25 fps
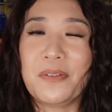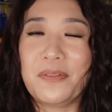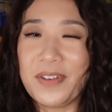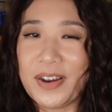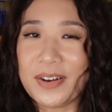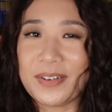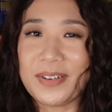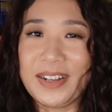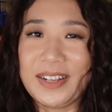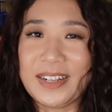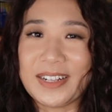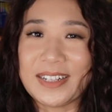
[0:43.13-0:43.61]

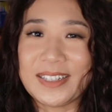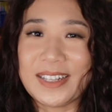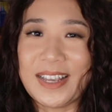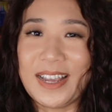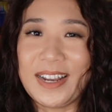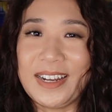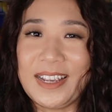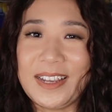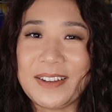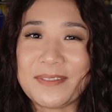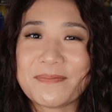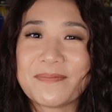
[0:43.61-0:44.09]
very
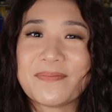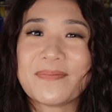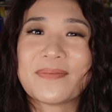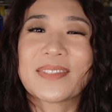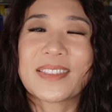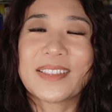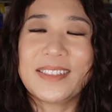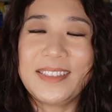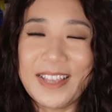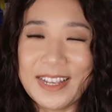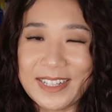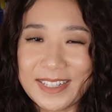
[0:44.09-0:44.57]
exciting.
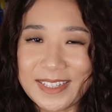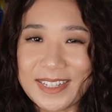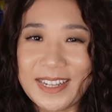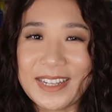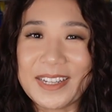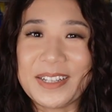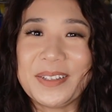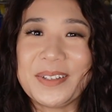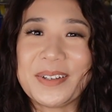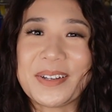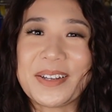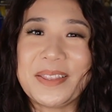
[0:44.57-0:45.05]
Let's
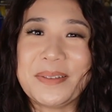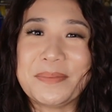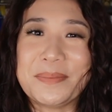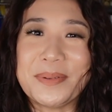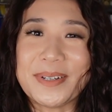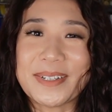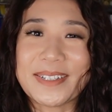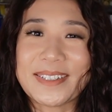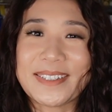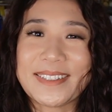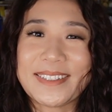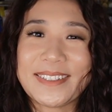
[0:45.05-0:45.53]
take a look at the
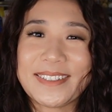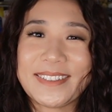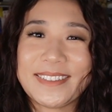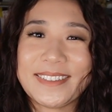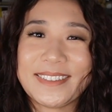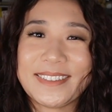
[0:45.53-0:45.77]
books.